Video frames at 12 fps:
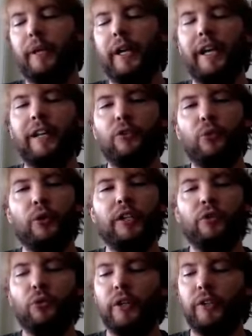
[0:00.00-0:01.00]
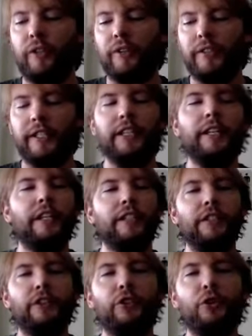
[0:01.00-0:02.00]
in 2020 roughly
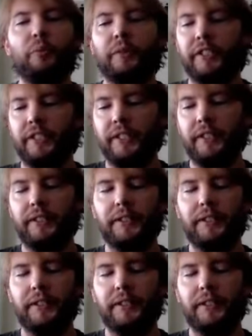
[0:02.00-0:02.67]
to 2%.